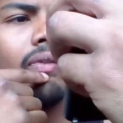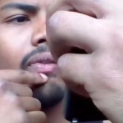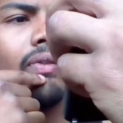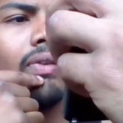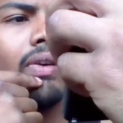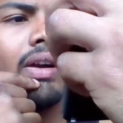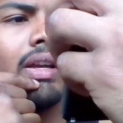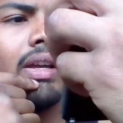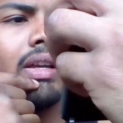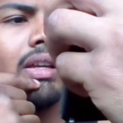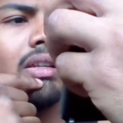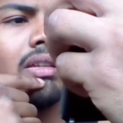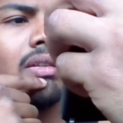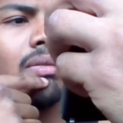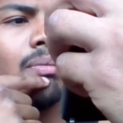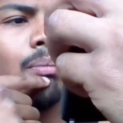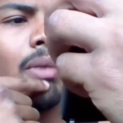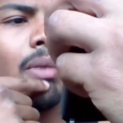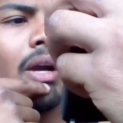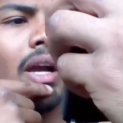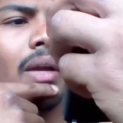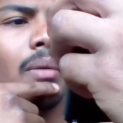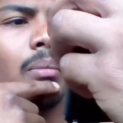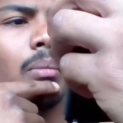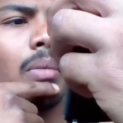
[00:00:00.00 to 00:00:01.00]
fired
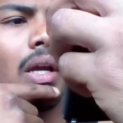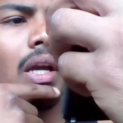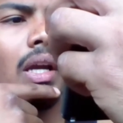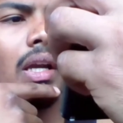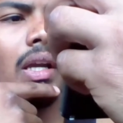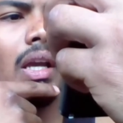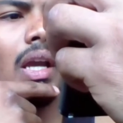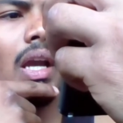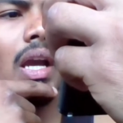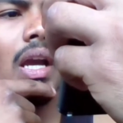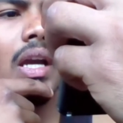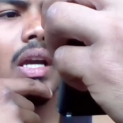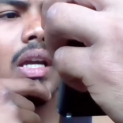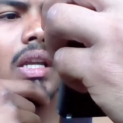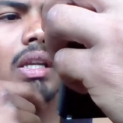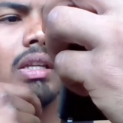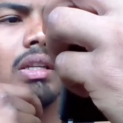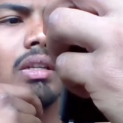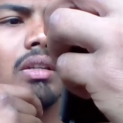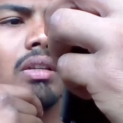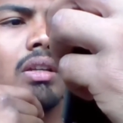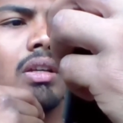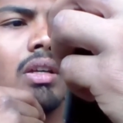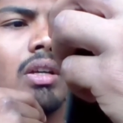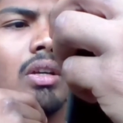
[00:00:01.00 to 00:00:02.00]
bang bang
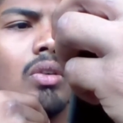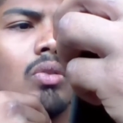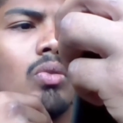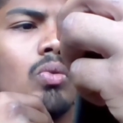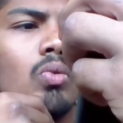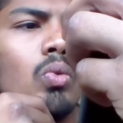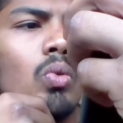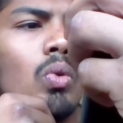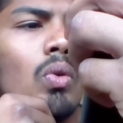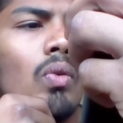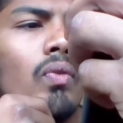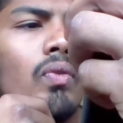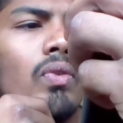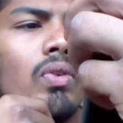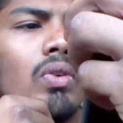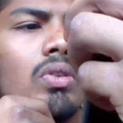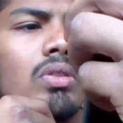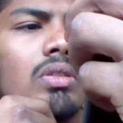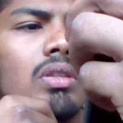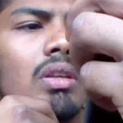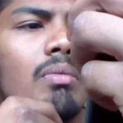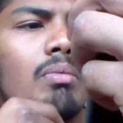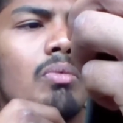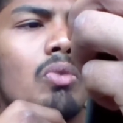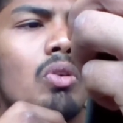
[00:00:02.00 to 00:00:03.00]
and two of your
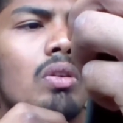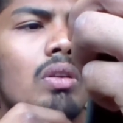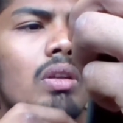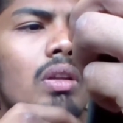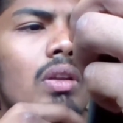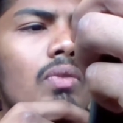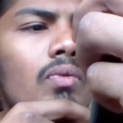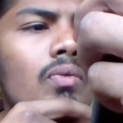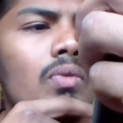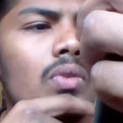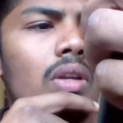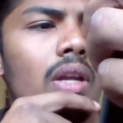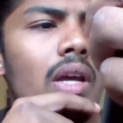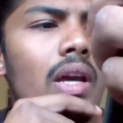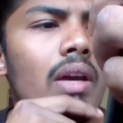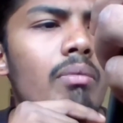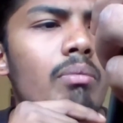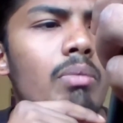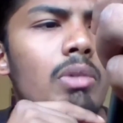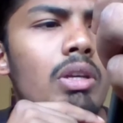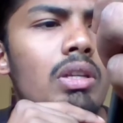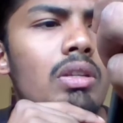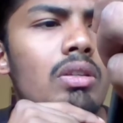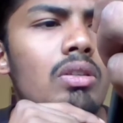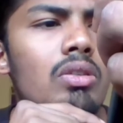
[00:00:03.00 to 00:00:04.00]
subnormal would have
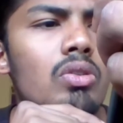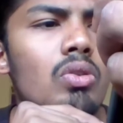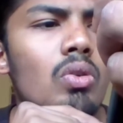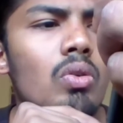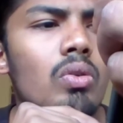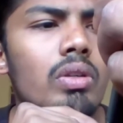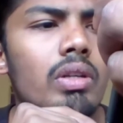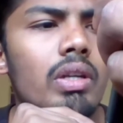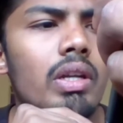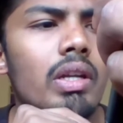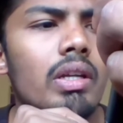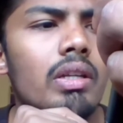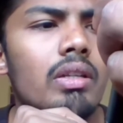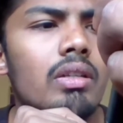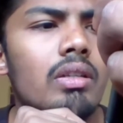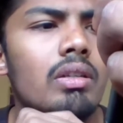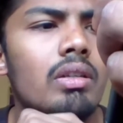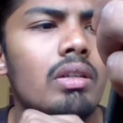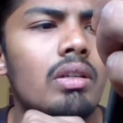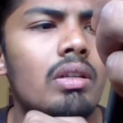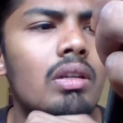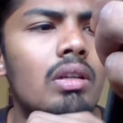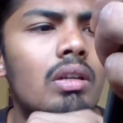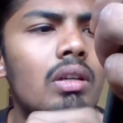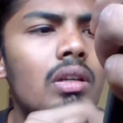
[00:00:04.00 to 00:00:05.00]
been shot dead.
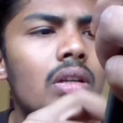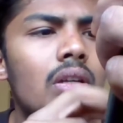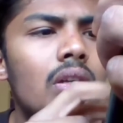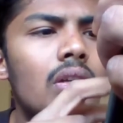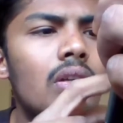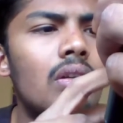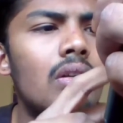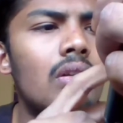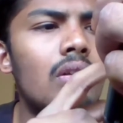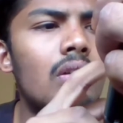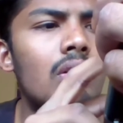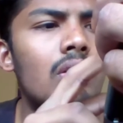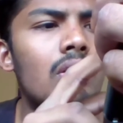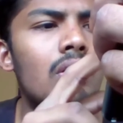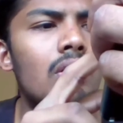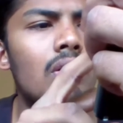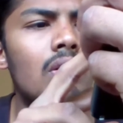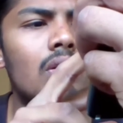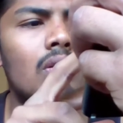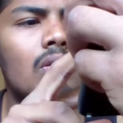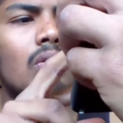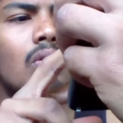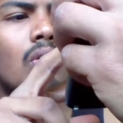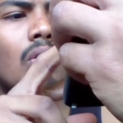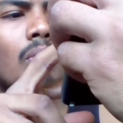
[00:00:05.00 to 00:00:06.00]

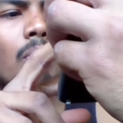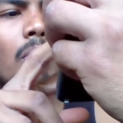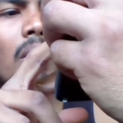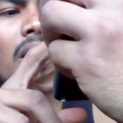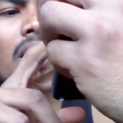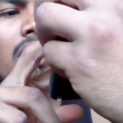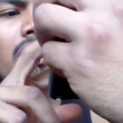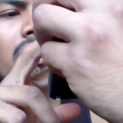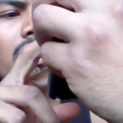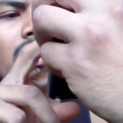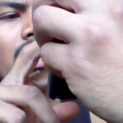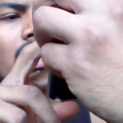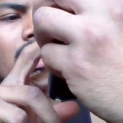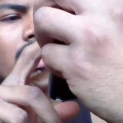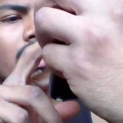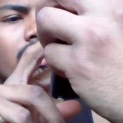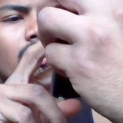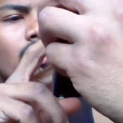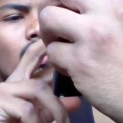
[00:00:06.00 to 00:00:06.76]
Commander